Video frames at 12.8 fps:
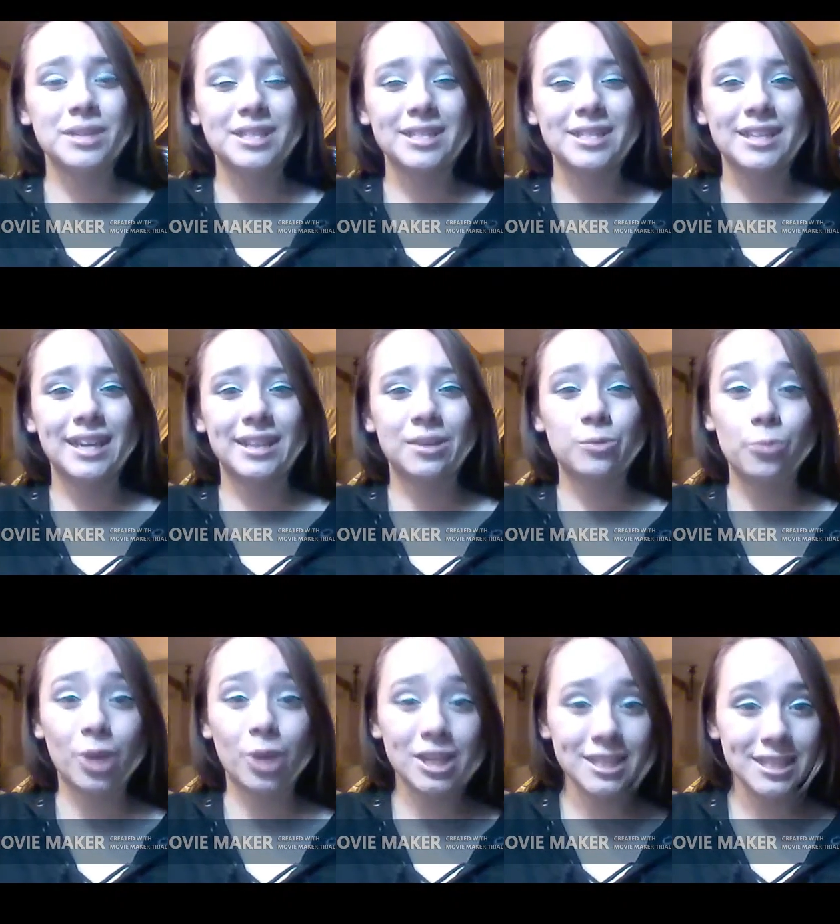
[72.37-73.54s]
together 1
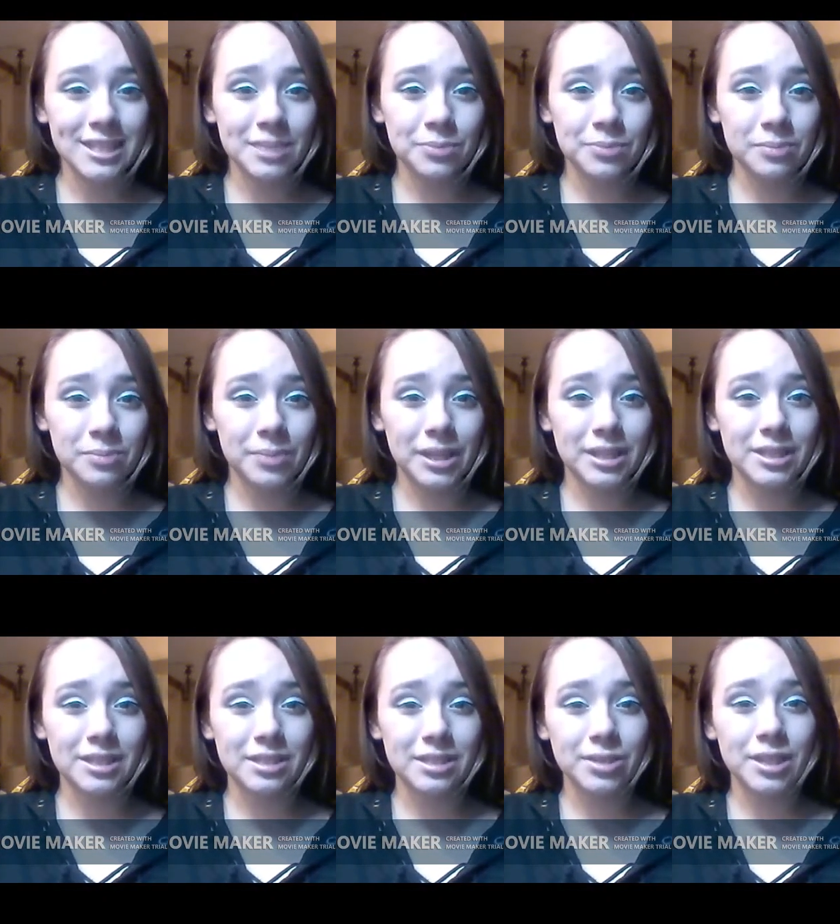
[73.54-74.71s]
teaspoon of baking
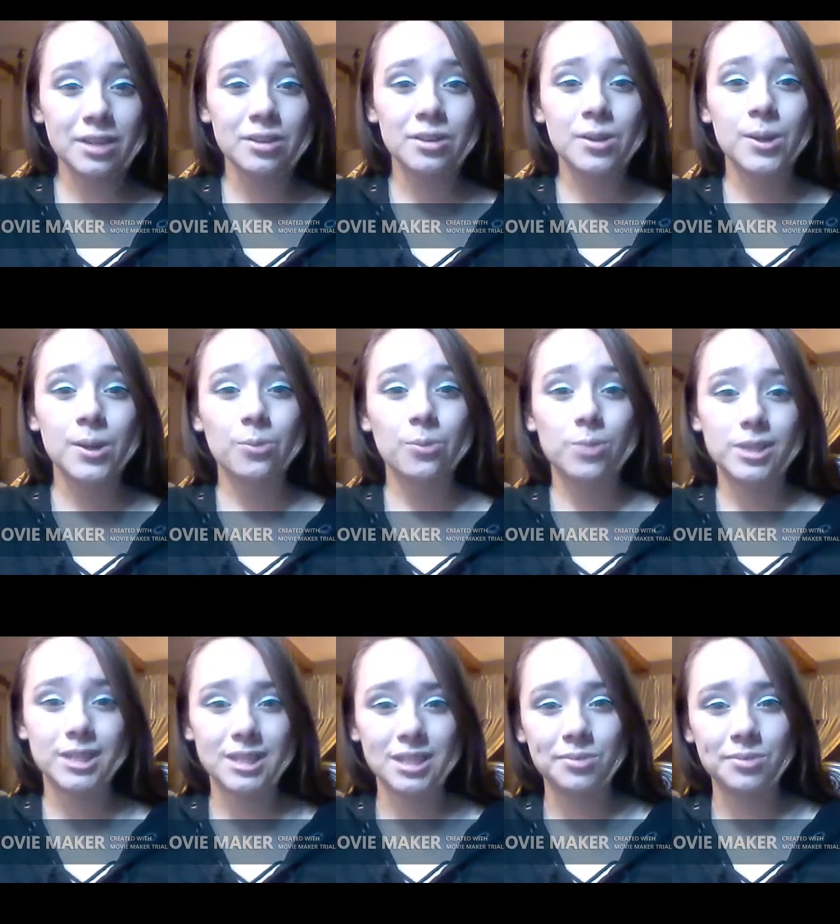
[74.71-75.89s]
soda, 1
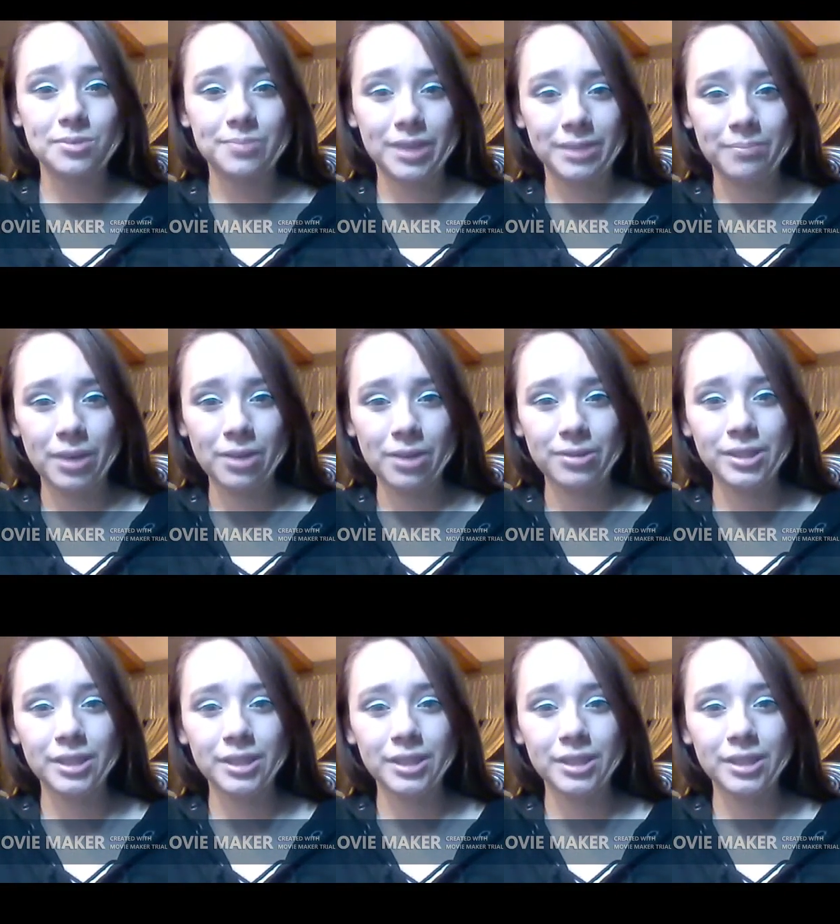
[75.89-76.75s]
teaspoon of baking powder,